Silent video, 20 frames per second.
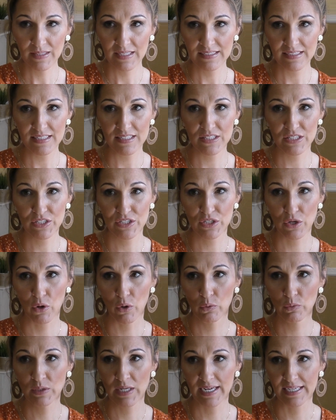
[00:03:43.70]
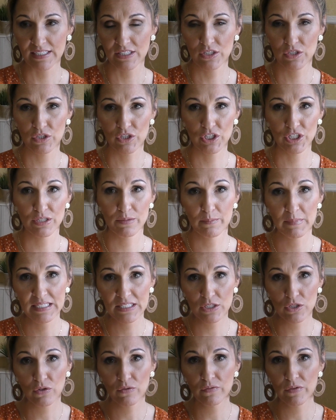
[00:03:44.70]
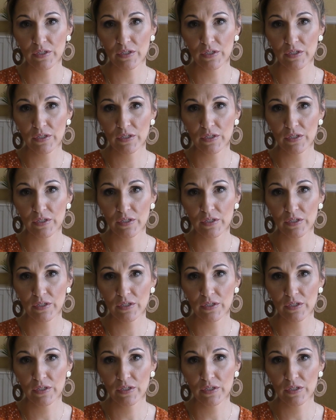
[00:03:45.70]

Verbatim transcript: It's so nice to just mist over